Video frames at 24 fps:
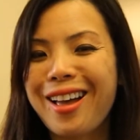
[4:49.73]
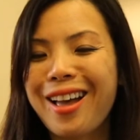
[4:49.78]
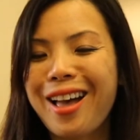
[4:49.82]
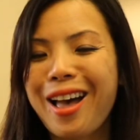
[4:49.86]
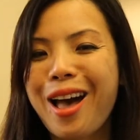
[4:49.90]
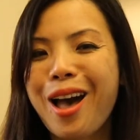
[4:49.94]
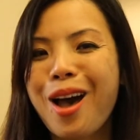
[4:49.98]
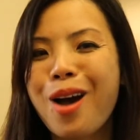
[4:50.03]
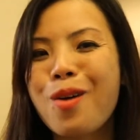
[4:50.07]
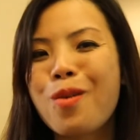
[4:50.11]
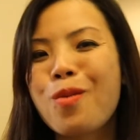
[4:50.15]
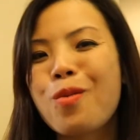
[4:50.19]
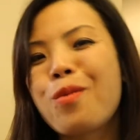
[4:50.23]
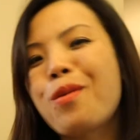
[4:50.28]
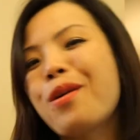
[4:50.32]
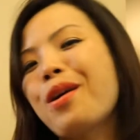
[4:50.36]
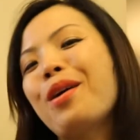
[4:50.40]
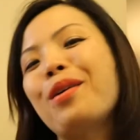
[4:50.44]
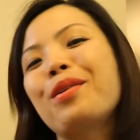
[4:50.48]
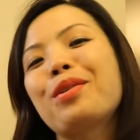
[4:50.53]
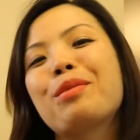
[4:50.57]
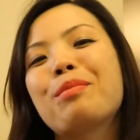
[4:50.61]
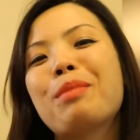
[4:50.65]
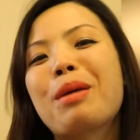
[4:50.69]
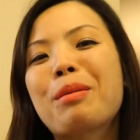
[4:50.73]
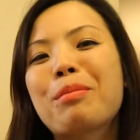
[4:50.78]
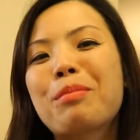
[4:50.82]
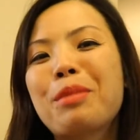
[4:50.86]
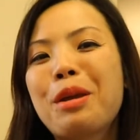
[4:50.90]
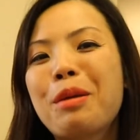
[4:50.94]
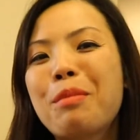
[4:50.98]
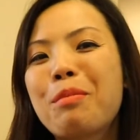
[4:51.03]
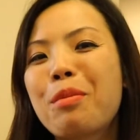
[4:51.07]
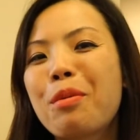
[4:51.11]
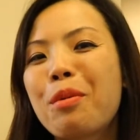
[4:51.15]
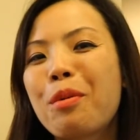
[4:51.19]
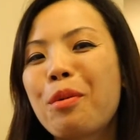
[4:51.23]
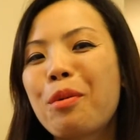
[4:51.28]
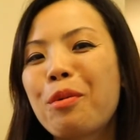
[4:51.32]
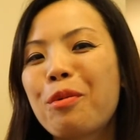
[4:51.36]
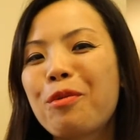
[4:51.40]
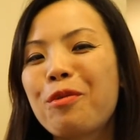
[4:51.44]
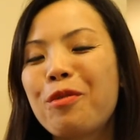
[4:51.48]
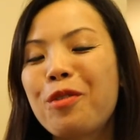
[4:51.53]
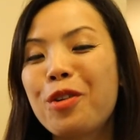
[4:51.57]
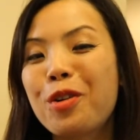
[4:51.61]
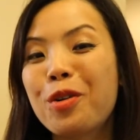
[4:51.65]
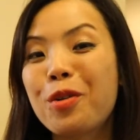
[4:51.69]
How well you make people
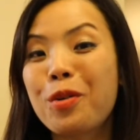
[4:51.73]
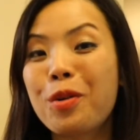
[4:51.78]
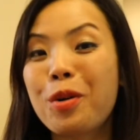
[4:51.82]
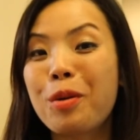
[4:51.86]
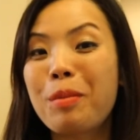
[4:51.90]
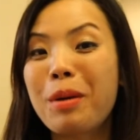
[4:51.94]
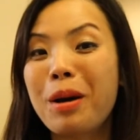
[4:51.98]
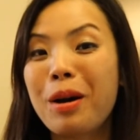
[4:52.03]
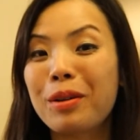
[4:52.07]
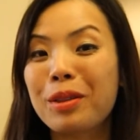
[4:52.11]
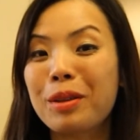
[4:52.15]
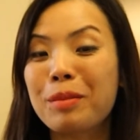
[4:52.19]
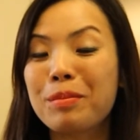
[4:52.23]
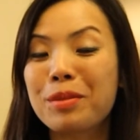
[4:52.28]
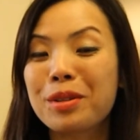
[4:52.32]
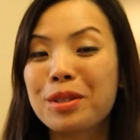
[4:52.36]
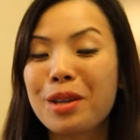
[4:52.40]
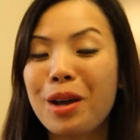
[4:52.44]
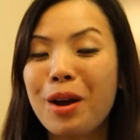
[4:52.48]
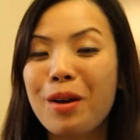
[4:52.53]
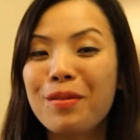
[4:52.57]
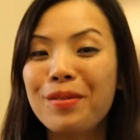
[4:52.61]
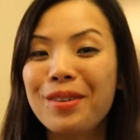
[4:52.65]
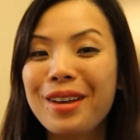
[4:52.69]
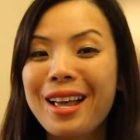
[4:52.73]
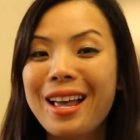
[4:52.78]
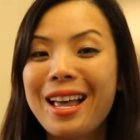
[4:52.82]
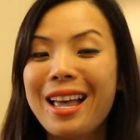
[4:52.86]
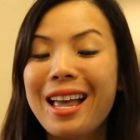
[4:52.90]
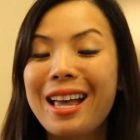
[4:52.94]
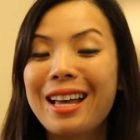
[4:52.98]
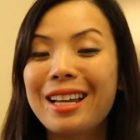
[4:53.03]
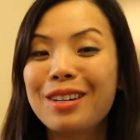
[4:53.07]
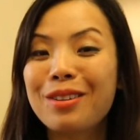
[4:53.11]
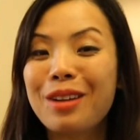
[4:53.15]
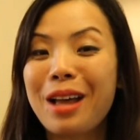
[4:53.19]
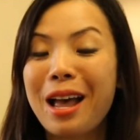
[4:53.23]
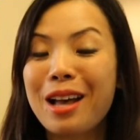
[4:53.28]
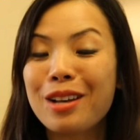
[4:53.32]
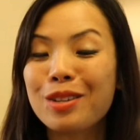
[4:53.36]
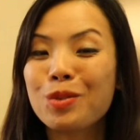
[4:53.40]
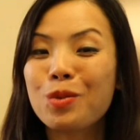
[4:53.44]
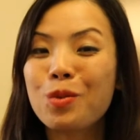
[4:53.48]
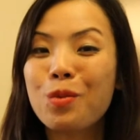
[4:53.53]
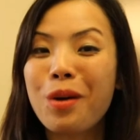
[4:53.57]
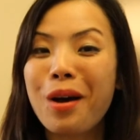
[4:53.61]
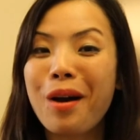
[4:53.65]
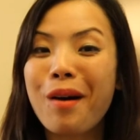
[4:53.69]
feel about themselves, and
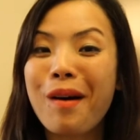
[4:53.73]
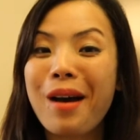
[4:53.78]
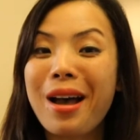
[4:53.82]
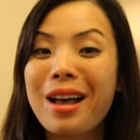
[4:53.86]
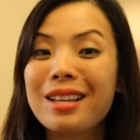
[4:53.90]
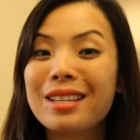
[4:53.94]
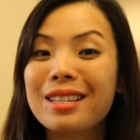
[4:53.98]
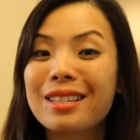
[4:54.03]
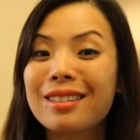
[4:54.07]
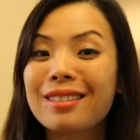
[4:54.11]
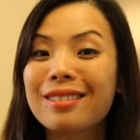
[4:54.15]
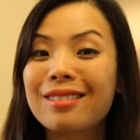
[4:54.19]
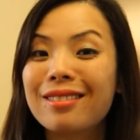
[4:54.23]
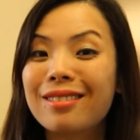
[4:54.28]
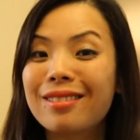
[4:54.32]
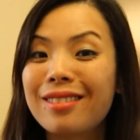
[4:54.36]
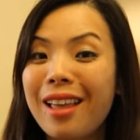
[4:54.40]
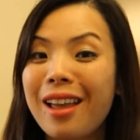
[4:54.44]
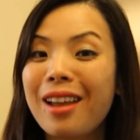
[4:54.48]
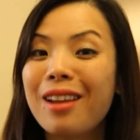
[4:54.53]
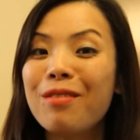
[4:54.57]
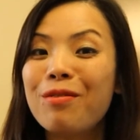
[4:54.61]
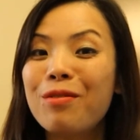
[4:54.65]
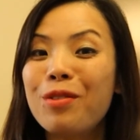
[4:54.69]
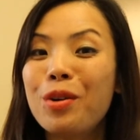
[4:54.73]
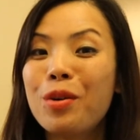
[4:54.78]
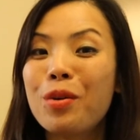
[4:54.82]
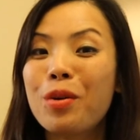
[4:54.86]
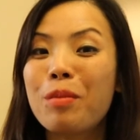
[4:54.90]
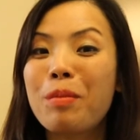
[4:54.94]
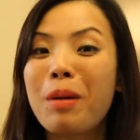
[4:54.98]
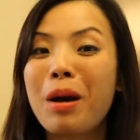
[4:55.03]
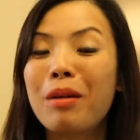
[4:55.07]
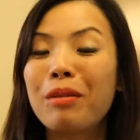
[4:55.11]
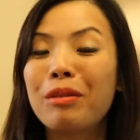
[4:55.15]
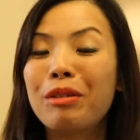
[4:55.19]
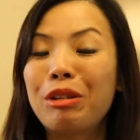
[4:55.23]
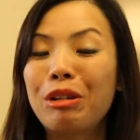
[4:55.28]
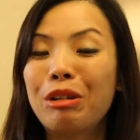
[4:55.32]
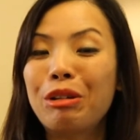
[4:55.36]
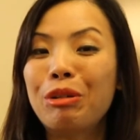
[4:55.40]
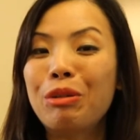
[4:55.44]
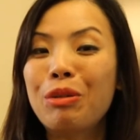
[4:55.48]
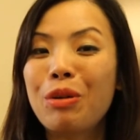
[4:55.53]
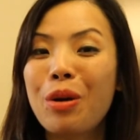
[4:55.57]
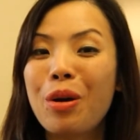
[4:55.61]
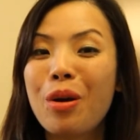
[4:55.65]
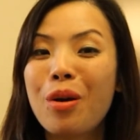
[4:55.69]
as well as they feel about
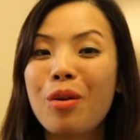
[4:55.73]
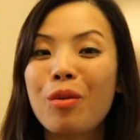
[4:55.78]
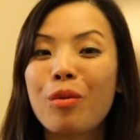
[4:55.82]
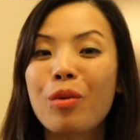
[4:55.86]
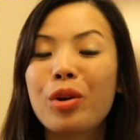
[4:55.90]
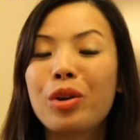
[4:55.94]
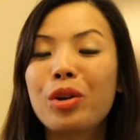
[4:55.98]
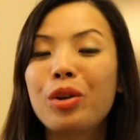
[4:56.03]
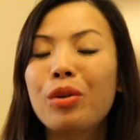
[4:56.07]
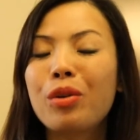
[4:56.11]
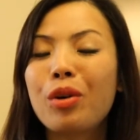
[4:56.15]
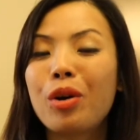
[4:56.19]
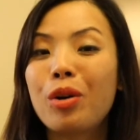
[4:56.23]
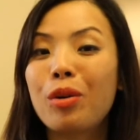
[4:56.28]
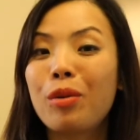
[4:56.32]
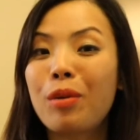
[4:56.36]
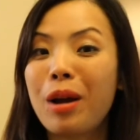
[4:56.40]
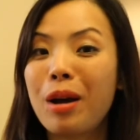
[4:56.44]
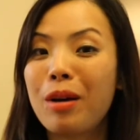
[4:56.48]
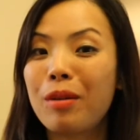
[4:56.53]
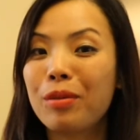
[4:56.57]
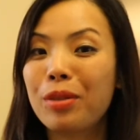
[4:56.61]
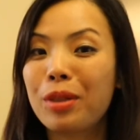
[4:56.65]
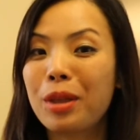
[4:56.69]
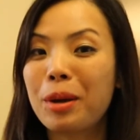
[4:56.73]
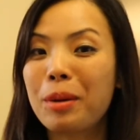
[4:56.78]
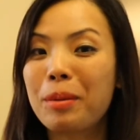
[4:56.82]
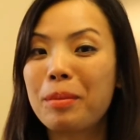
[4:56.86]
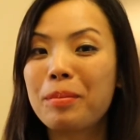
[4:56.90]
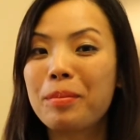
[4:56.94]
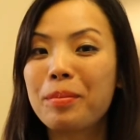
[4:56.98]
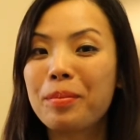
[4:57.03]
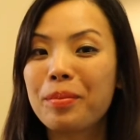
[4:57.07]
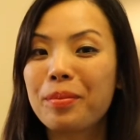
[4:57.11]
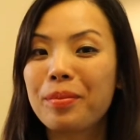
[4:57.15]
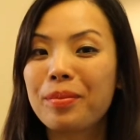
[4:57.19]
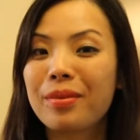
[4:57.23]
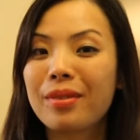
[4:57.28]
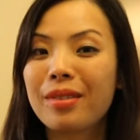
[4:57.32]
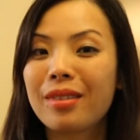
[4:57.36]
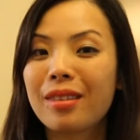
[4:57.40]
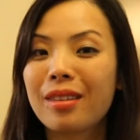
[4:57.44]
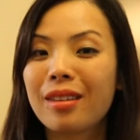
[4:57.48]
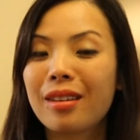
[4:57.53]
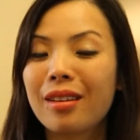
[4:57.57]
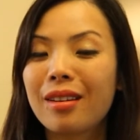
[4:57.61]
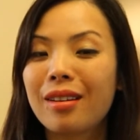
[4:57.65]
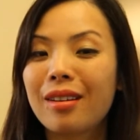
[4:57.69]
you when you are around them.
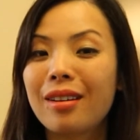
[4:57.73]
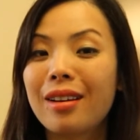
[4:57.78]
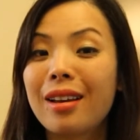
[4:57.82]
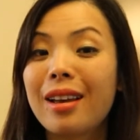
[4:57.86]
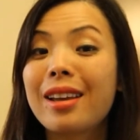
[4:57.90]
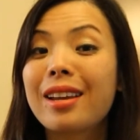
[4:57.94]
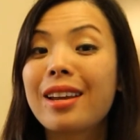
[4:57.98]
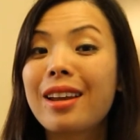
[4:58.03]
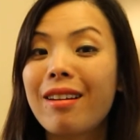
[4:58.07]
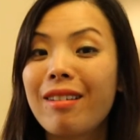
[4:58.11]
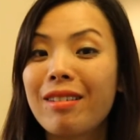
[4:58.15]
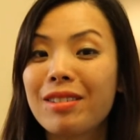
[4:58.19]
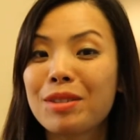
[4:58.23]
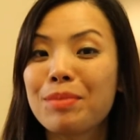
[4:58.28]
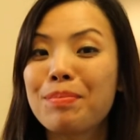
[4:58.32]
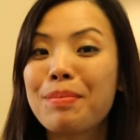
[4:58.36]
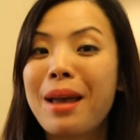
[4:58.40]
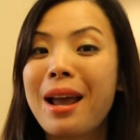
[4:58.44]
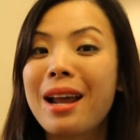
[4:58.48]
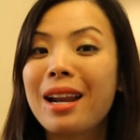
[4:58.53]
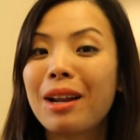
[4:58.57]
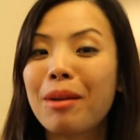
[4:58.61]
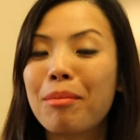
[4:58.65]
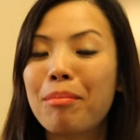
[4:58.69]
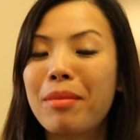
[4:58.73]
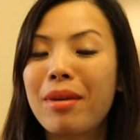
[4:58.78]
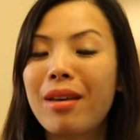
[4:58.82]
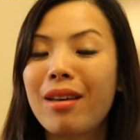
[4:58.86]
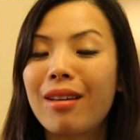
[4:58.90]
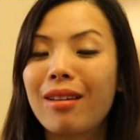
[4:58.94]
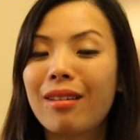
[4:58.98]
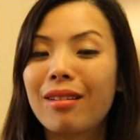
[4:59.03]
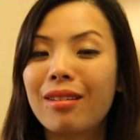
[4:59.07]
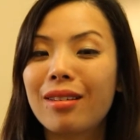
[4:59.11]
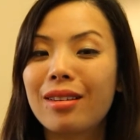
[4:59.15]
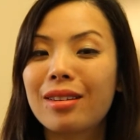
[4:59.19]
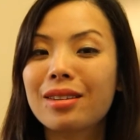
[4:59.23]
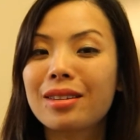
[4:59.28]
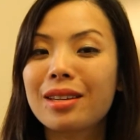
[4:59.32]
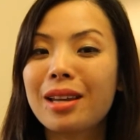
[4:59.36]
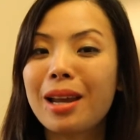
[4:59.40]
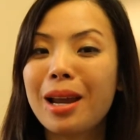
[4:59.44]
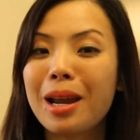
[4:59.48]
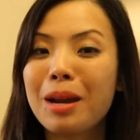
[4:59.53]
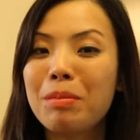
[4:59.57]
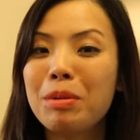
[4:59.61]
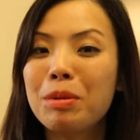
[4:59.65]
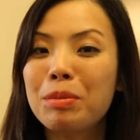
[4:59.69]
A charismatic man is
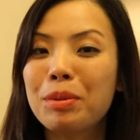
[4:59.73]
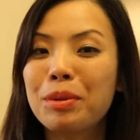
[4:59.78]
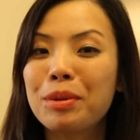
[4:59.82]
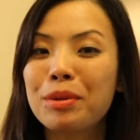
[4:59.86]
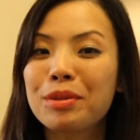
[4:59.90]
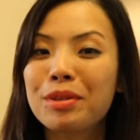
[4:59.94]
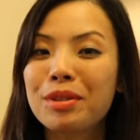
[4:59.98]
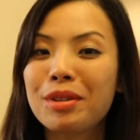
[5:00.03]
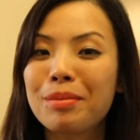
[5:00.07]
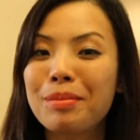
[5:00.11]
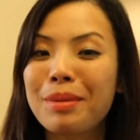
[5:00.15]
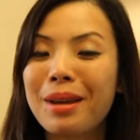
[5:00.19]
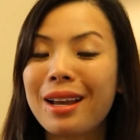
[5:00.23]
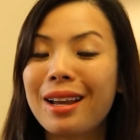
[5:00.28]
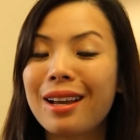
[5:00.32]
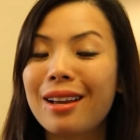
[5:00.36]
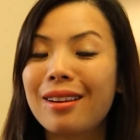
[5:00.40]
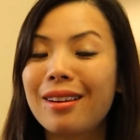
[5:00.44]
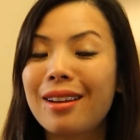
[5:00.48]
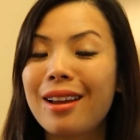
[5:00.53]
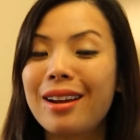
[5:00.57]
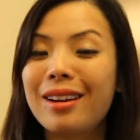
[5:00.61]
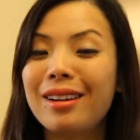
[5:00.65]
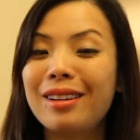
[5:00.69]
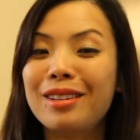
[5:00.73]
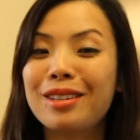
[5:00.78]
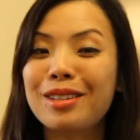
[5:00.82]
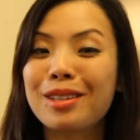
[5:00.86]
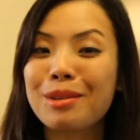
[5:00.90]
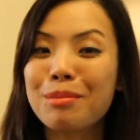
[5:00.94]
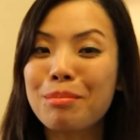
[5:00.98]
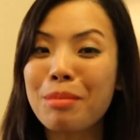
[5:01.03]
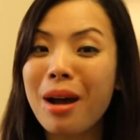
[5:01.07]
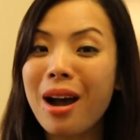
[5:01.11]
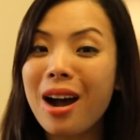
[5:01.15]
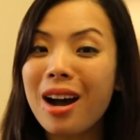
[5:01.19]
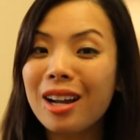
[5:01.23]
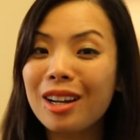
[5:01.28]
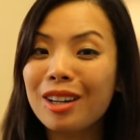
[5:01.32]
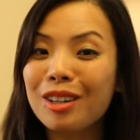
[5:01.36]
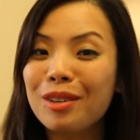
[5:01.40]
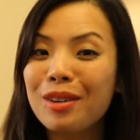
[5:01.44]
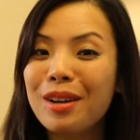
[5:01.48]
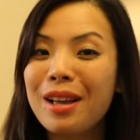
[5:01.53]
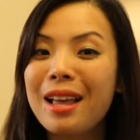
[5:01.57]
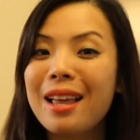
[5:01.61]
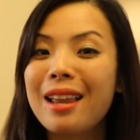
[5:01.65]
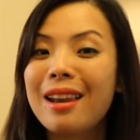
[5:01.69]
capable to make a lady
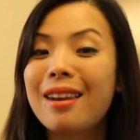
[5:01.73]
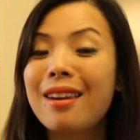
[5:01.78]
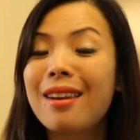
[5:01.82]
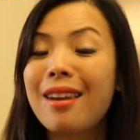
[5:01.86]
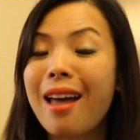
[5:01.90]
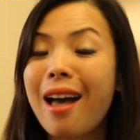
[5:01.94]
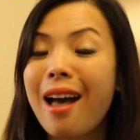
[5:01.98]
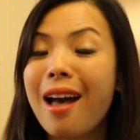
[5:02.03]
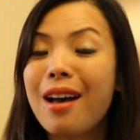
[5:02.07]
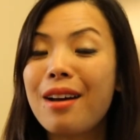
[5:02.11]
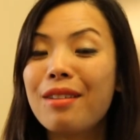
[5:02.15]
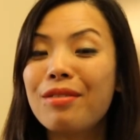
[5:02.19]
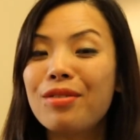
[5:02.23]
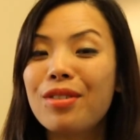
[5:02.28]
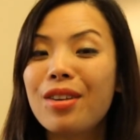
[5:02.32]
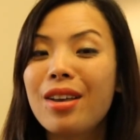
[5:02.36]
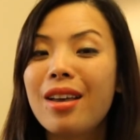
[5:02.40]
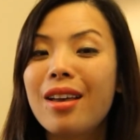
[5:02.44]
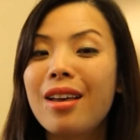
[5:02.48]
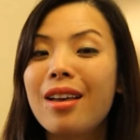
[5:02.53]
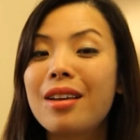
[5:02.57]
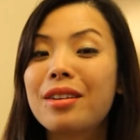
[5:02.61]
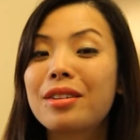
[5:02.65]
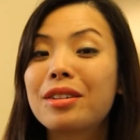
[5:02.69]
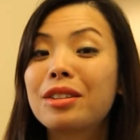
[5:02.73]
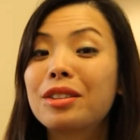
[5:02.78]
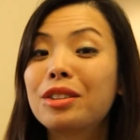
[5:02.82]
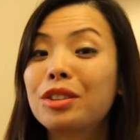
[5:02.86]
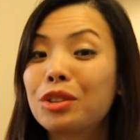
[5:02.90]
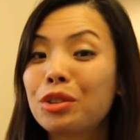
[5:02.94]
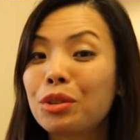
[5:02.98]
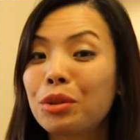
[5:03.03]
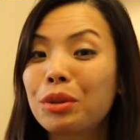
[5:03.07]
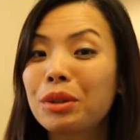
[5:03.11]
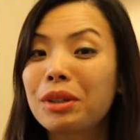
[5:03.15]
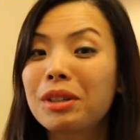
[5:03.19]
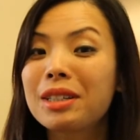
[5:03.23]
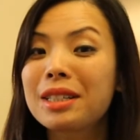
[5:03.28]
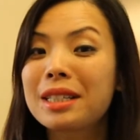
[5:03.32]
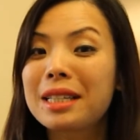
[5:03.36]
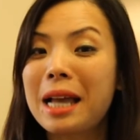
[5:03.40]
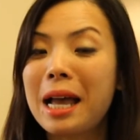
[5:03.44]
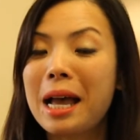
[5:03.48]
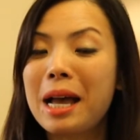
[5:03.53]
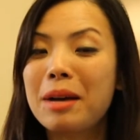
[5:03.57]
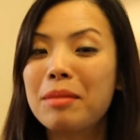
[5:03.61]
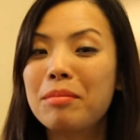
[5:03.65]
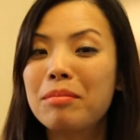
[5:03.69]
smile, laugh and enjoy her
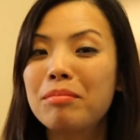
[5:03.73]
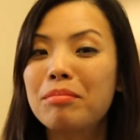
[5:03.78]
time